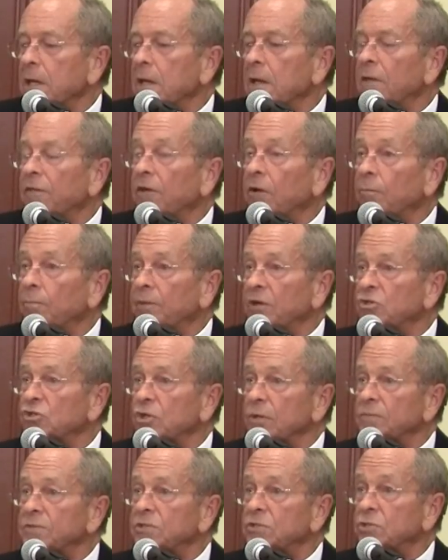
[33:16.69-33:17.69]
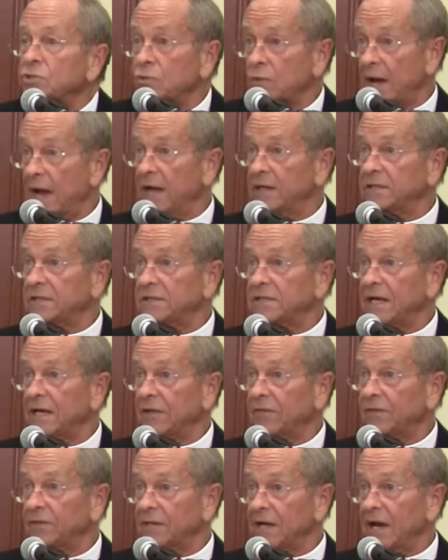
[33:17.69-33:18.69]
their bishops tried to
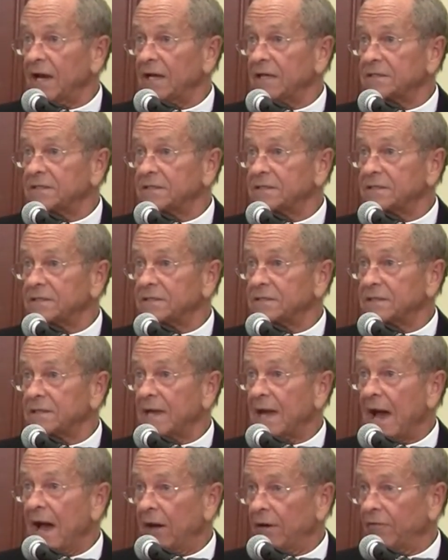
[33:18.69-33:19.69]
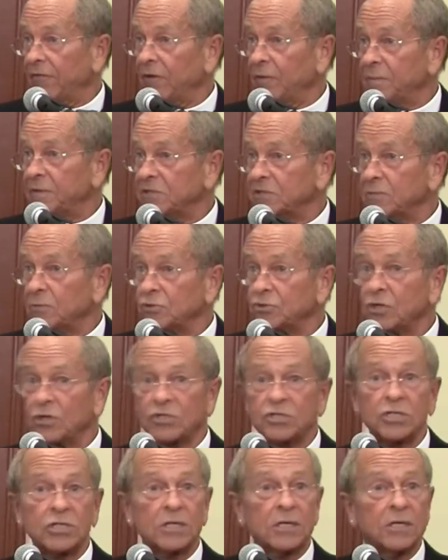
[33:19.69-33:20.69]
take the diocese out of the Episcopal
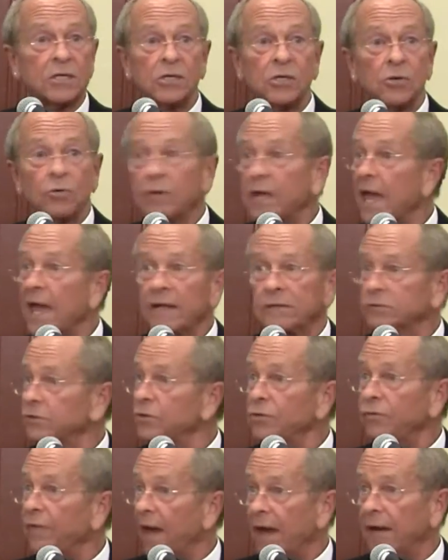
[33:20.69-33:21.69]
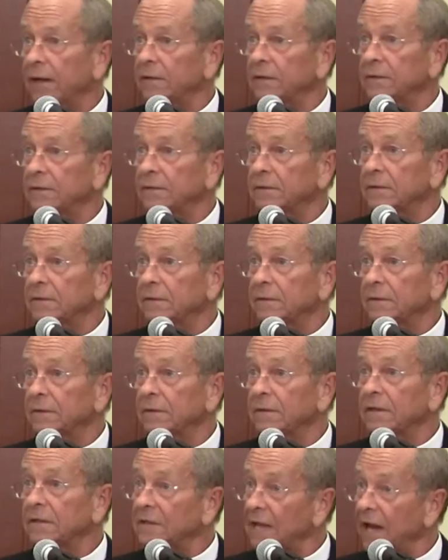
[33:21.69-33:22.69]
Church. You can't do that.
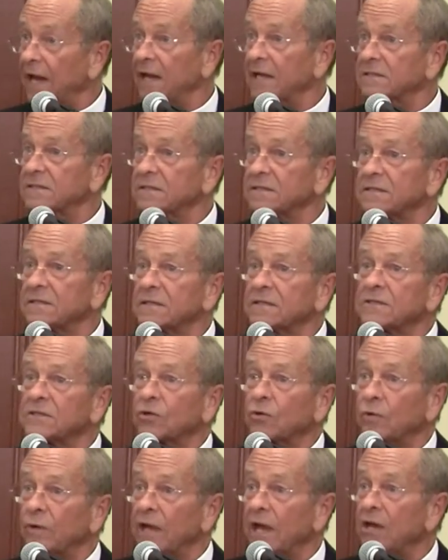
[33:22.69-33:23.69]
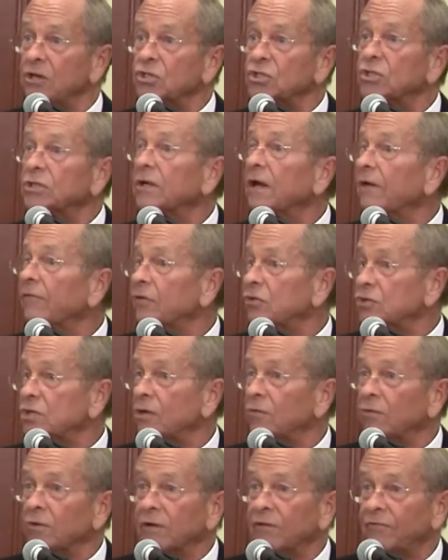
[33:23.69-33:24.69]
The diocese is a creation of the
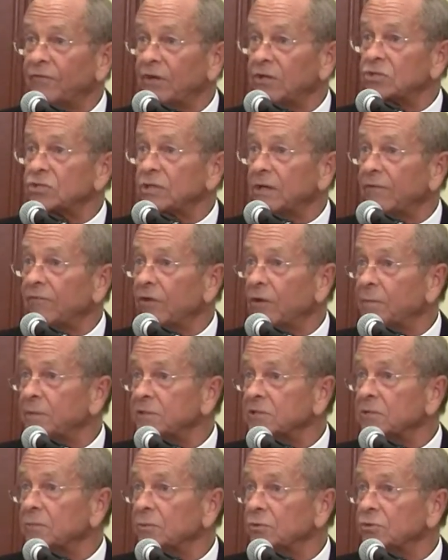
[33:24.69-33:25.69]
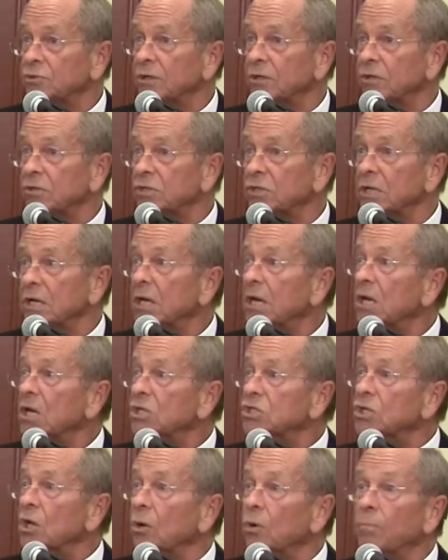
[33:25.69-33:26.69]
General Convention of the Episcopal Church.
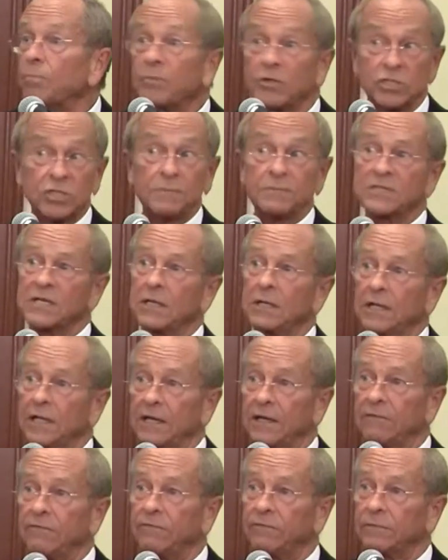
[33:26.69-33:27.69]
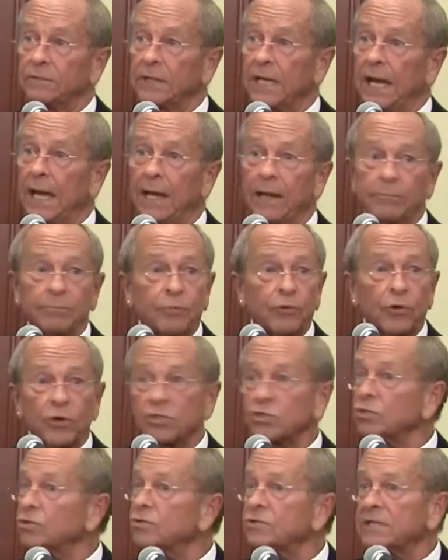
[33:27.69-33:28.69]
So bishops can leave, and
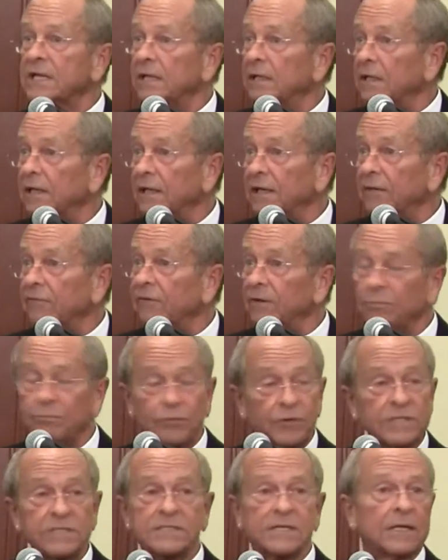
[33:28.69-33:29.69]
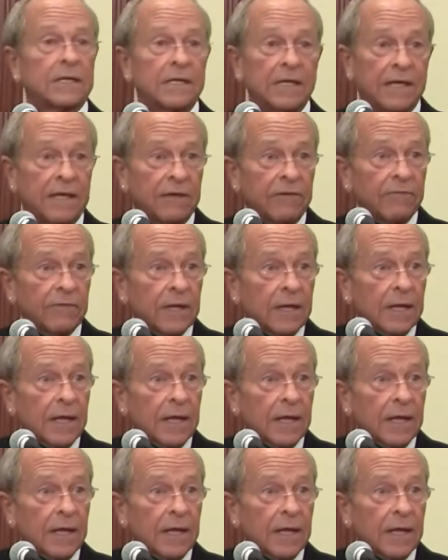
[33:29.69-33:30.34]
parishioners can leave, and priests can leave,